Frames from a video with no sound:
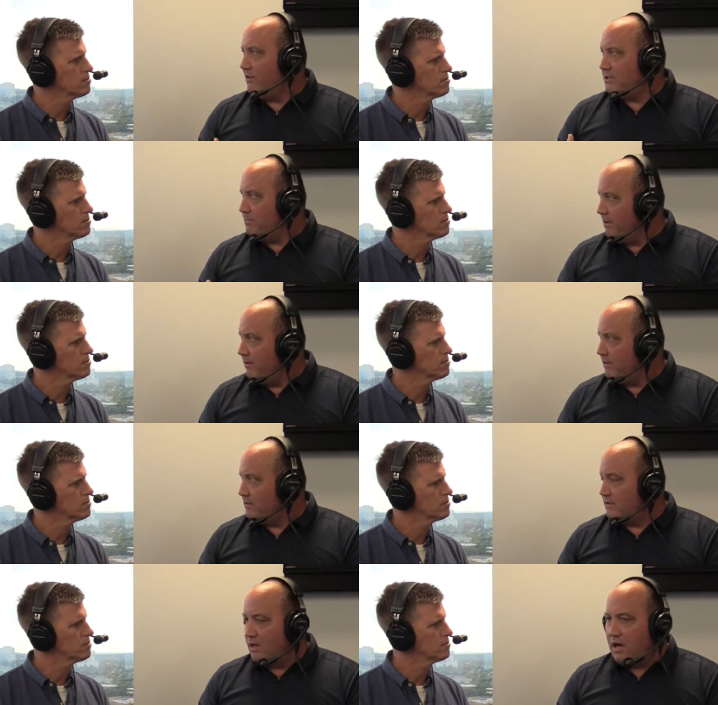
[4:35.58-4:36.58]
Speaker 1: experience
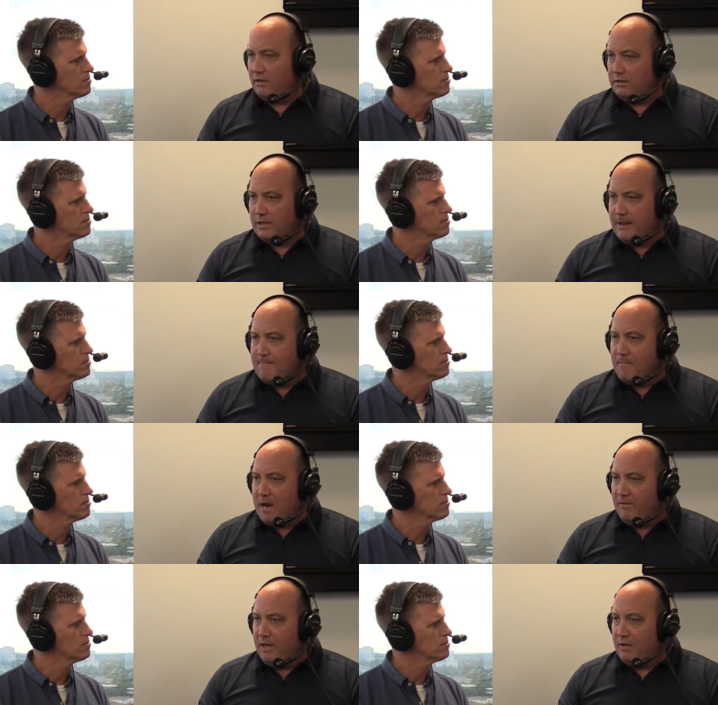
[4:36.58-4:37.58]
and knowledge.
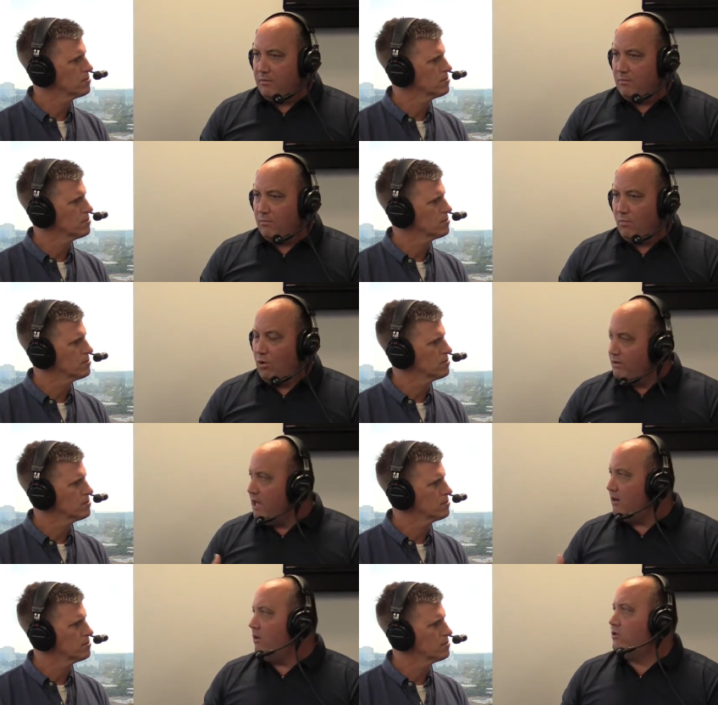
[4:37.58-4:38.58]
And then one
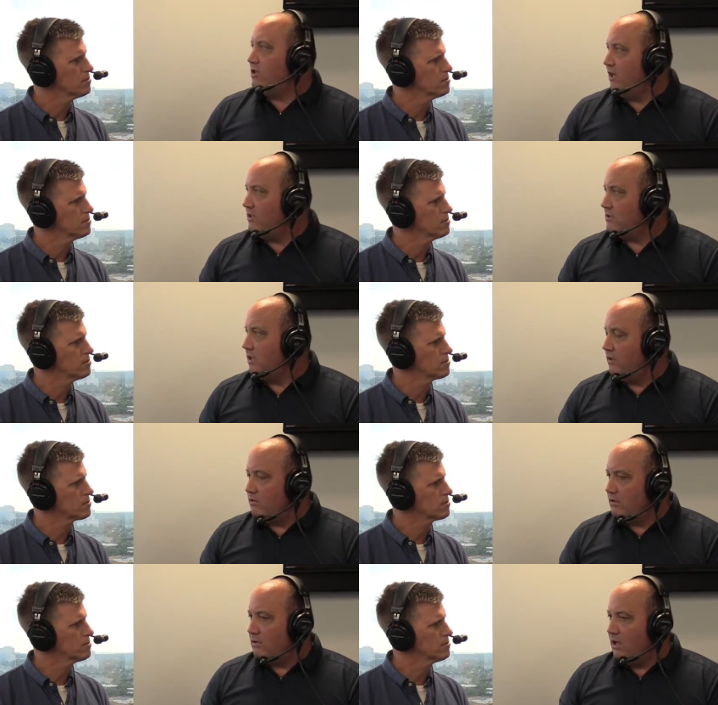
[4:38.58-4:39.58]
night it all changed. And
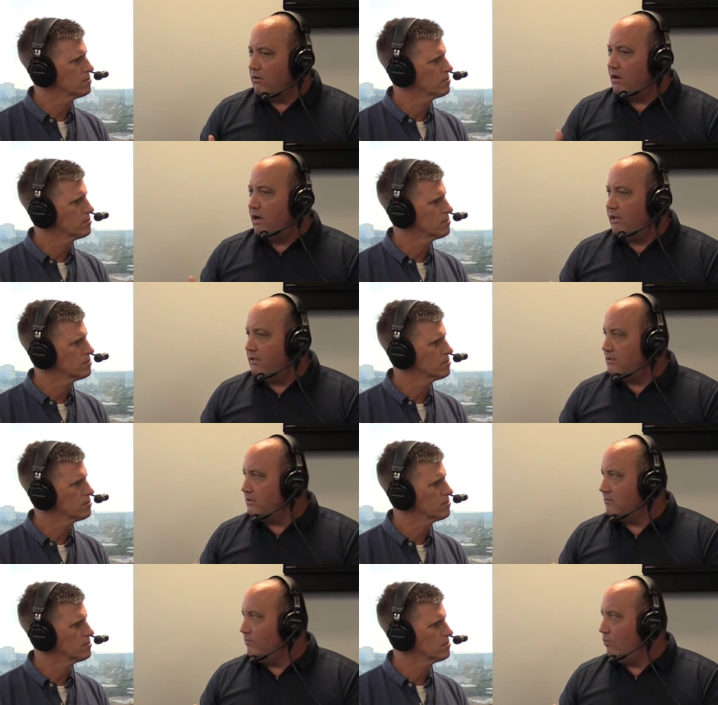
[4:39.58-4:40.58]
tell our
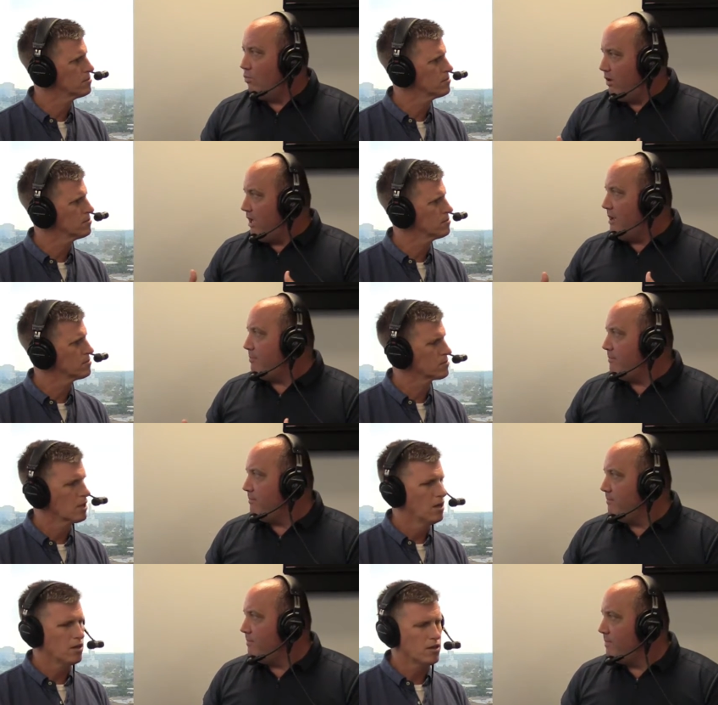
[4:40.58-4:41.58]
audience what happened.
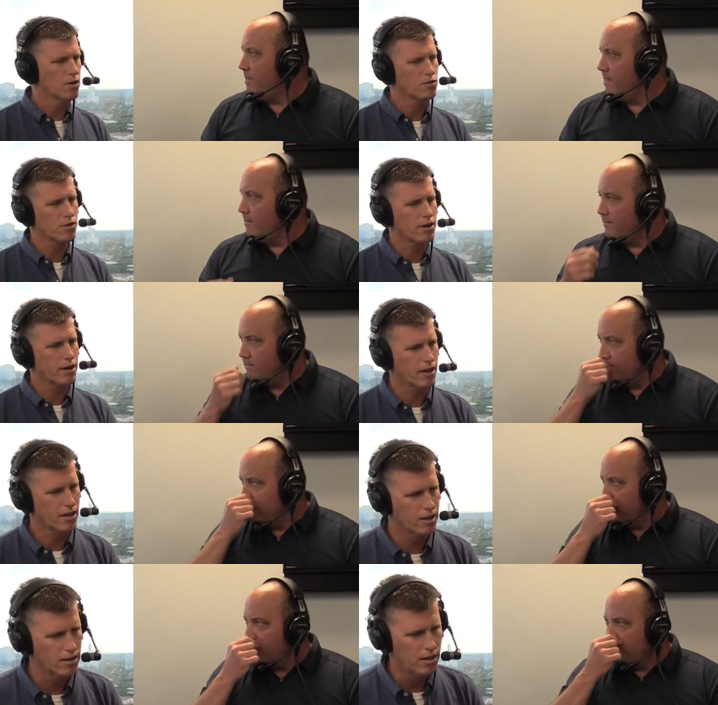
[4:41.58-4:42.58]
Speaker 2: You know, I was running a,
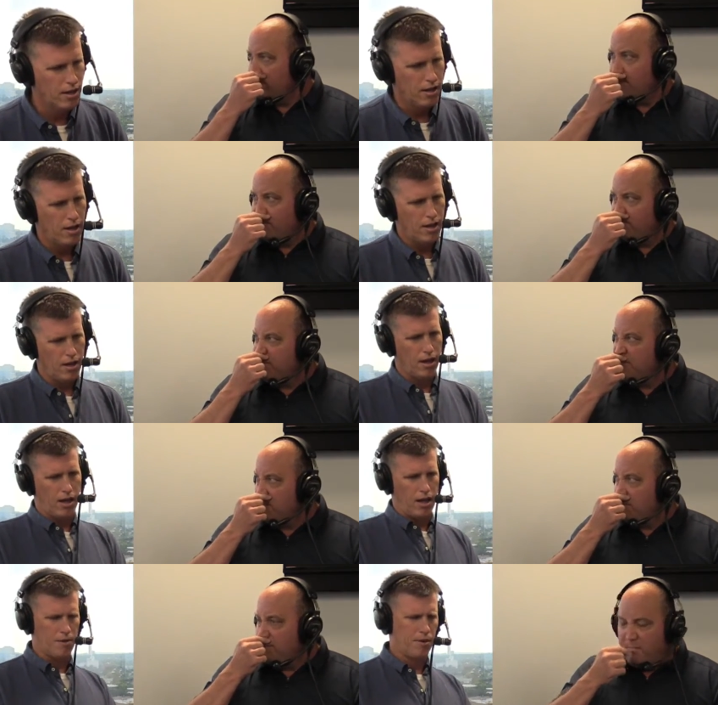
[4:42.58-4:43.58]
uh,
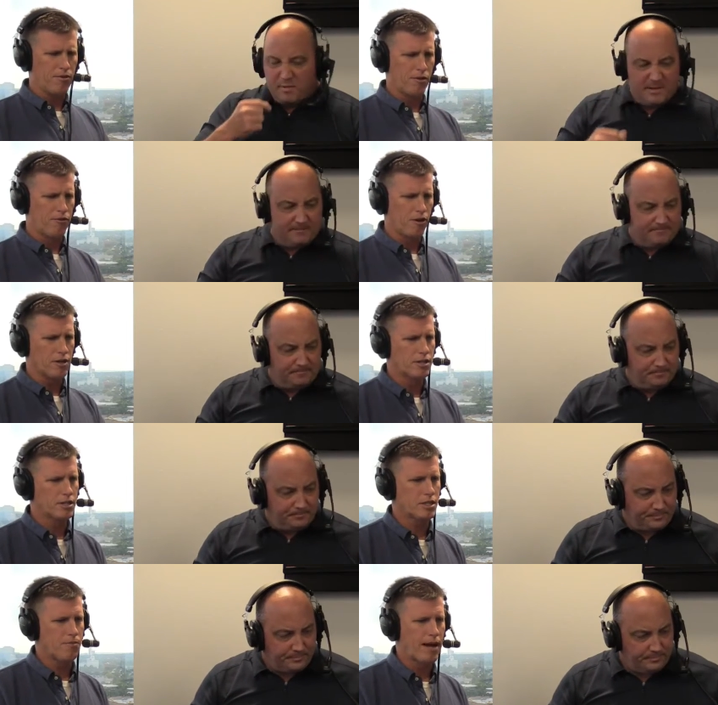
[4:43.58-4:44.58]
I believe it was a Florida
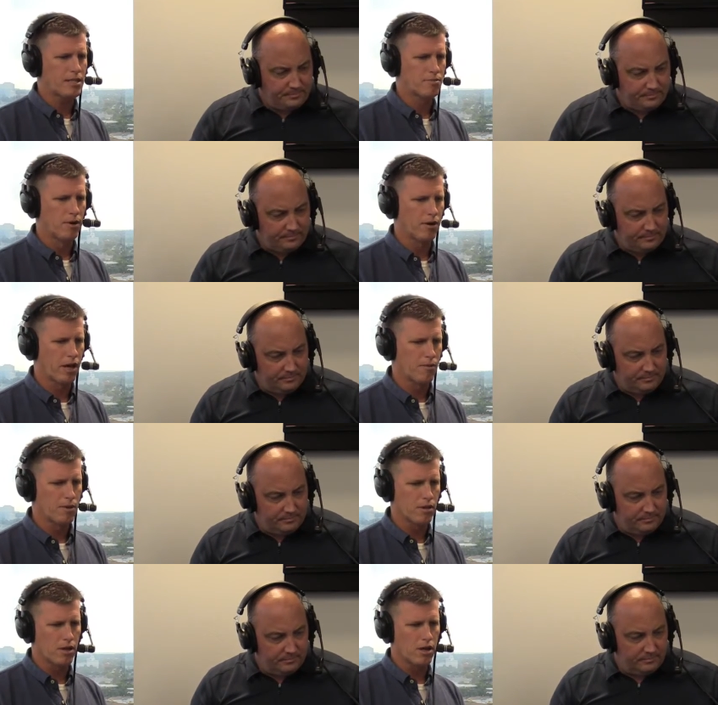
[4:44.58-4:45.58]
Tennessee basketball game
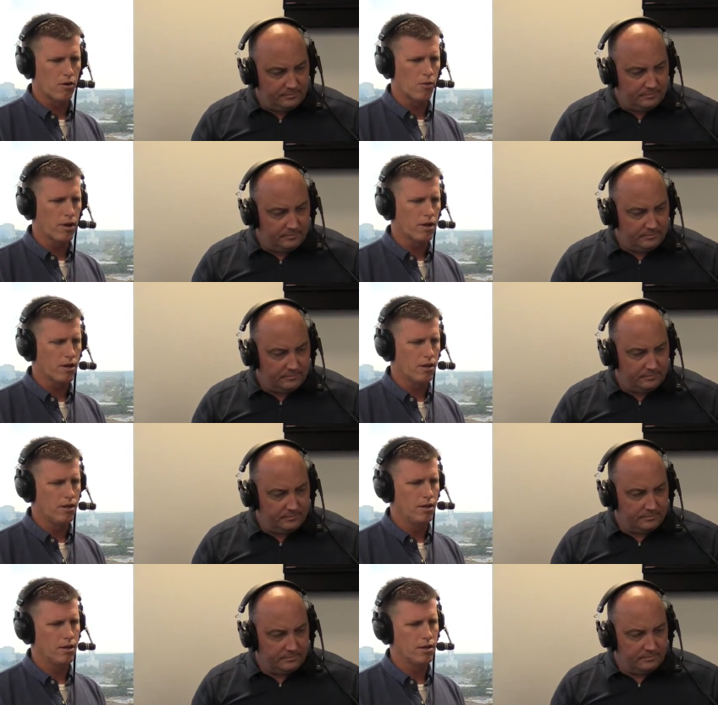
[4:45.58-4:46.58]
at, at an arena, and
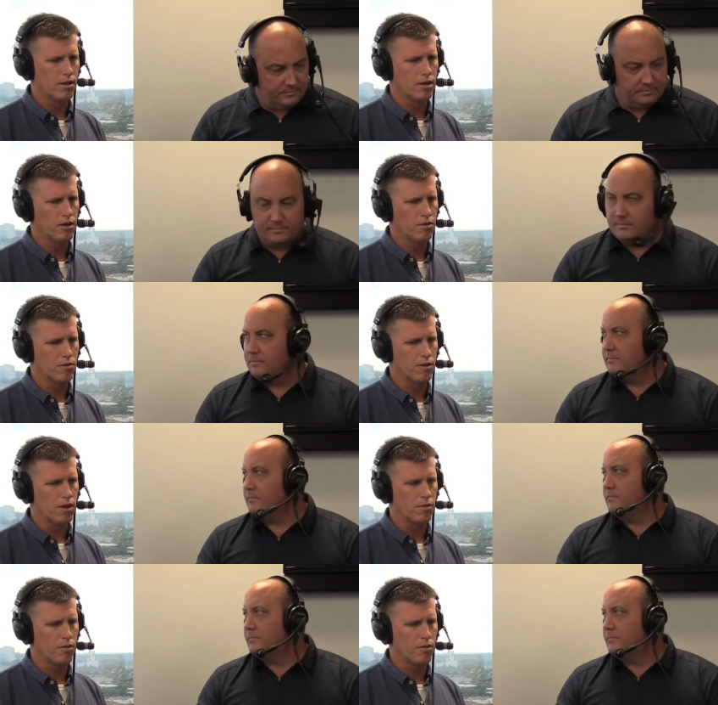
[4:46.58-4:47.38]
and uh, I